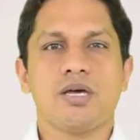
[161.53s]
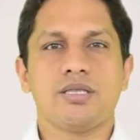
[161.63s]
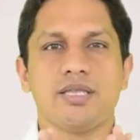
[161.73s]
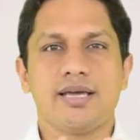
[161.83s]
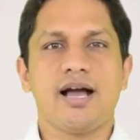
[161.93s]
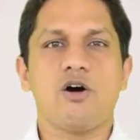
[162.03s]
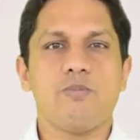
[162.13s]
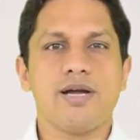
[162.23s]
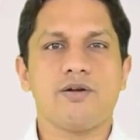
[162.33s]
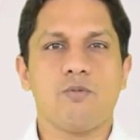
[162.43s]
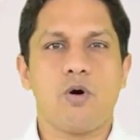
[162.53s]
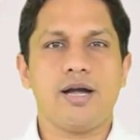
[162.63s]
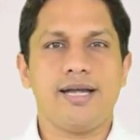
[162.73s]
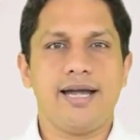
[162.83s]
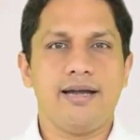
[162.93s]
The government
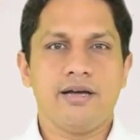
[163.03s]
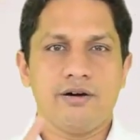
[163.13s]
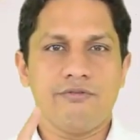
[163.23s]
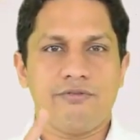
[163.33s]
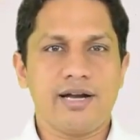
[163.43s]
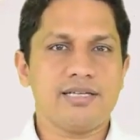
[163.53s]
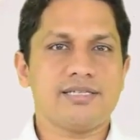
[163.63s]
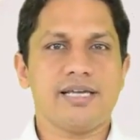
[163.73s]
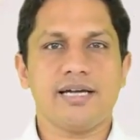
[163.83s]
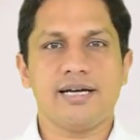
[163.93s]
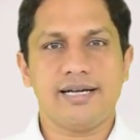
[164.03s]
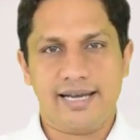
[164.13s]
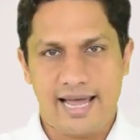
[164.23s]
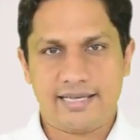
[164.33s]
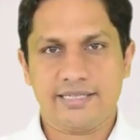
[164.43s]
wanted one single
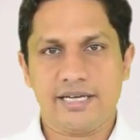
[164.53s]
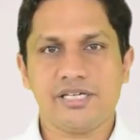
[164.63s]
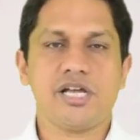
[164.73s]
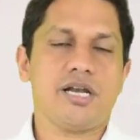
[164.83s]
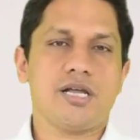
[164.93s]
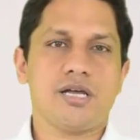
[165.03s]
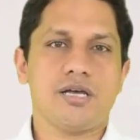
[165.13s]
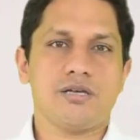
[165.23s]
taxation